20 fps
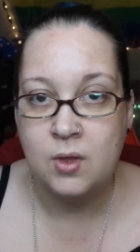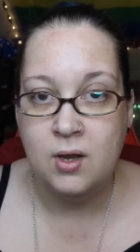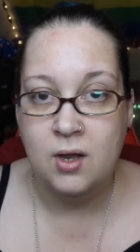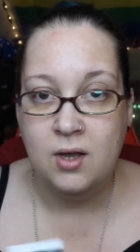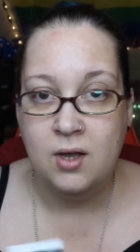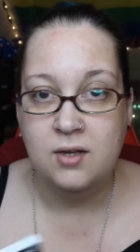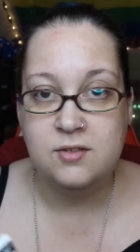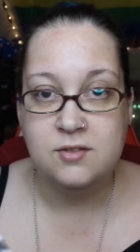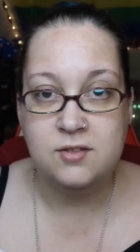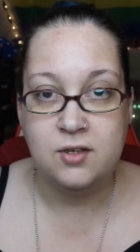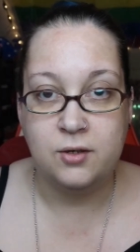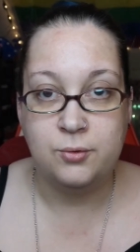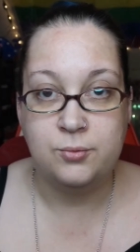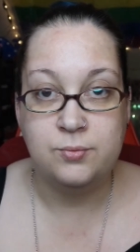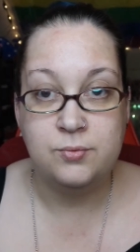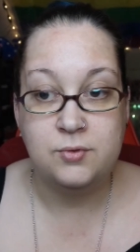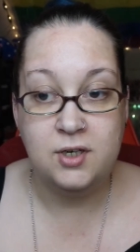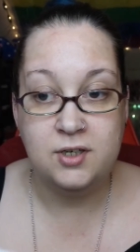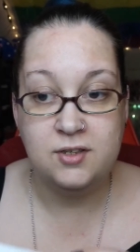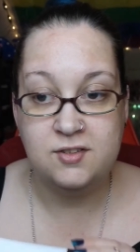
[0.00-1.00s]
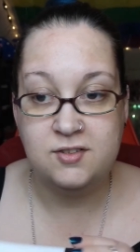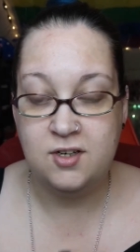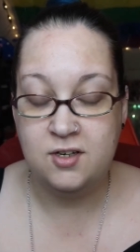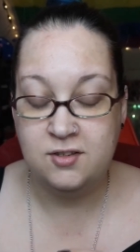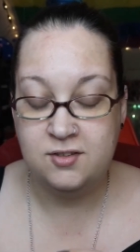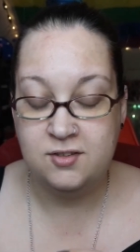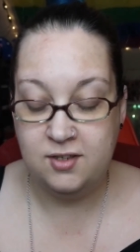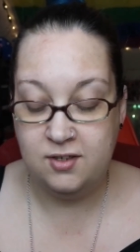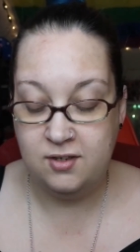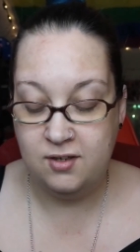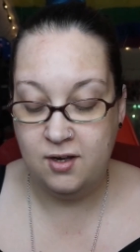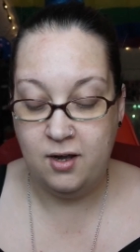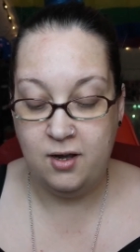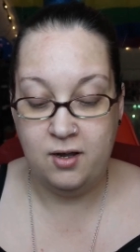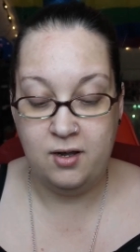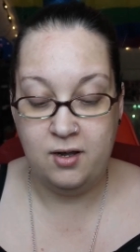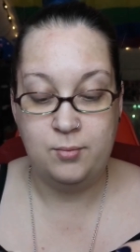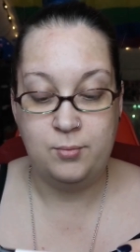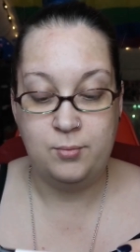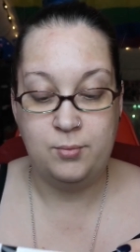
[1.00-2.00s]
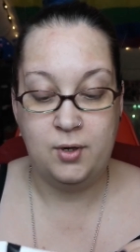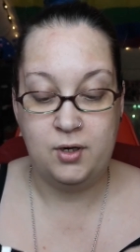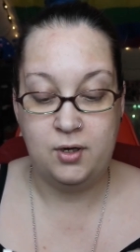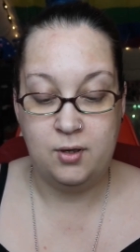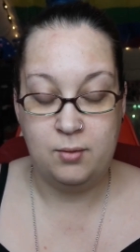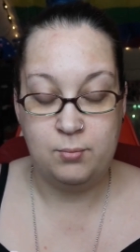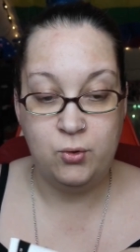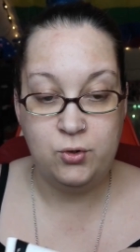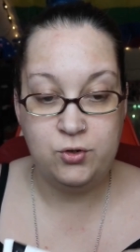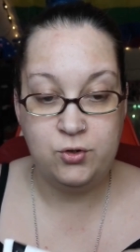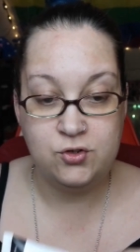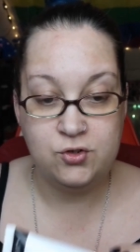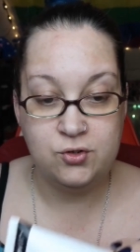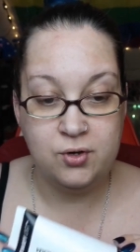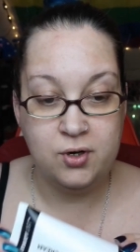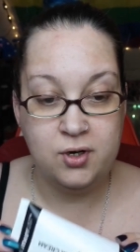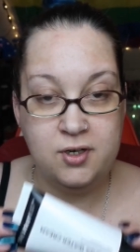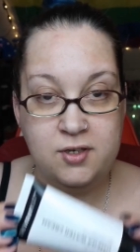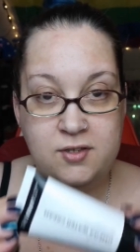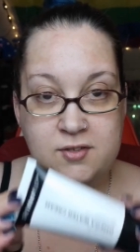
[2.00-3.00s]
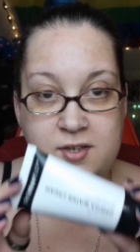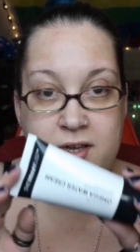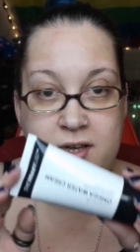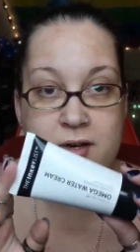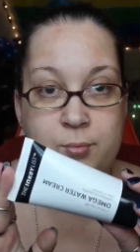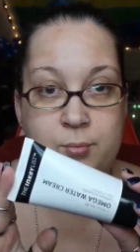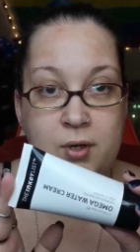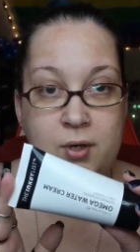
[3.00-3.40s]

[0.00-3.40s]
So to get started, I'm going to moisturise, and I'm going to